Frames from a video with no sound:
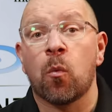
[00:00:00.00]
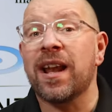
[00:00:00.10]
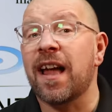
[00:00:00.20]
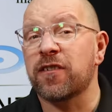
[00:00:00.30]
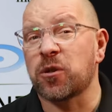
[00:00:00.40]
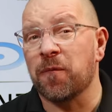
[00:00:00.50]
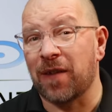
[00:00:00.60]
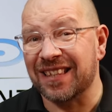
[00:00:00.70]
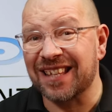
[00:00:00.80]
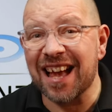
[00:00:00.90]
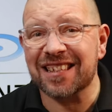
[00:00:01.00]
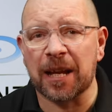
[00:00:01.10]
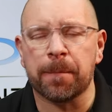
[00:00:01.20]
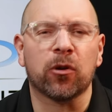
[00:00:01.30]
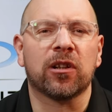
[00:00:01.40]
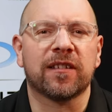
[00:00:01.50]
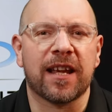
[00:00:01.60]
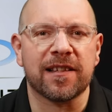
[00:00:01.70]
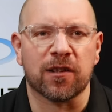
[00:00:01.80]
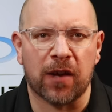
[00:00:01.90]
We'll have some fantastic bundle
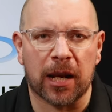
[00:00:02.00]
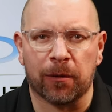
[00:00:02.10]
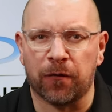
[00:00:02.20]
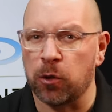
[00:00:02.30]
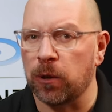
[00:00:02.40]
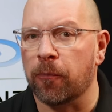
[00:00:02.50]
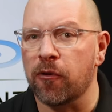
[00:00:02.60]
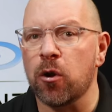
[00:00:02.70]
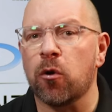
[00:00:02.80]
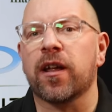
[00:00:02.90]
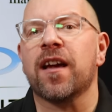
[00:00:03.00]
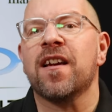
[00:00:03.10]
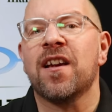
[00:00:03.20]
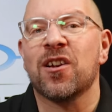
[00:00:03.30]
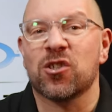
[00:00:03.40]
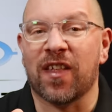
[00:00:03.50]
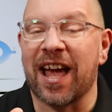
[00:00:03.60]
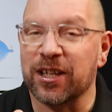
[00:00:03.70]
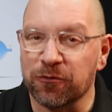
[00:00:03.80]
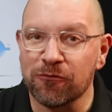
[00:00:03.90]
deals available for you to pre-order so
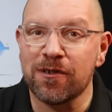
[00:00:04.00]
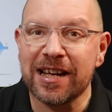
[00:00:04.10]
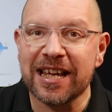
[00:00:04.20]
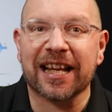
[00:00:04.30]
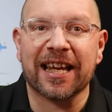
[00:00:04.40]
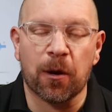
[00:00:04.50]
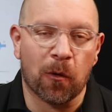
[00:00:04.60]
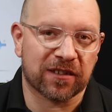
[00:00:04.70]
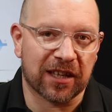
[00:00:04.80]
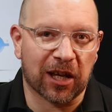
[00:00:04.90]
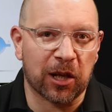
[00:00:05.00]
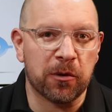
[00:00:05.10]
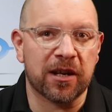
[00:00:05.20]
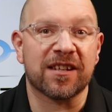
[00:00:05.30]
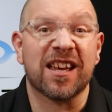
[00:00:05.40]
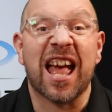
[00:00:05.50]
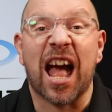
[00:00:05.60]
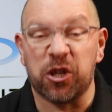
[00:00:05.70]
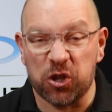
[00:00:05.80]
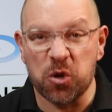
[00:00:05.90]
that it's really clear what's included
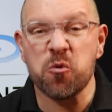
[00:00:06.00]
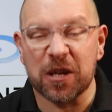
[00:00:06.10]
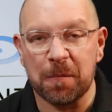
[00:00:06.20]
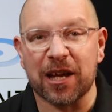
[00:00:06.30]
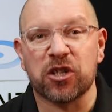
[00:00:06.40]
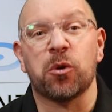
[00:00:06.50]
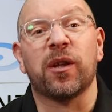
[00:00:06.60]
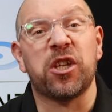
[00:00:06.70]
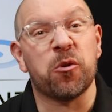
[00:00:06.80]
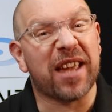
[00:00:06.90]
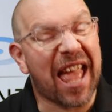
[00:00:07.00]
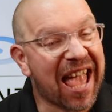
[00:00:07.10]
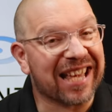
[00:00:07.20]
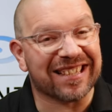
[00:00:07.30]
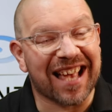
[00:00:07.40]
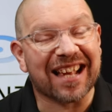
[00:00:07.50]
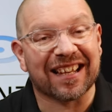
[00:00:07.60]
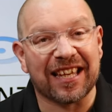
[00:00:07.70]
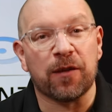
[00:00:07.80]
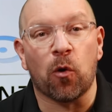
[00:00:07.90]
and you can make sure that you get
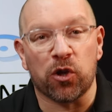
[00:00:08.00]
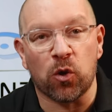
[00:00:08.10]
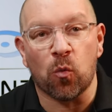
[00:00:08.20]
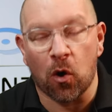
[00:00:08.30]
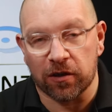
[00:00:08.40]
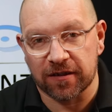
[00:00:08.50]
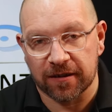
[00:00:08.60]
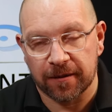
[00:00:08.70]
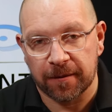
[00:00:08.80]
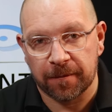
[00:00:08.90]
exactly what you want.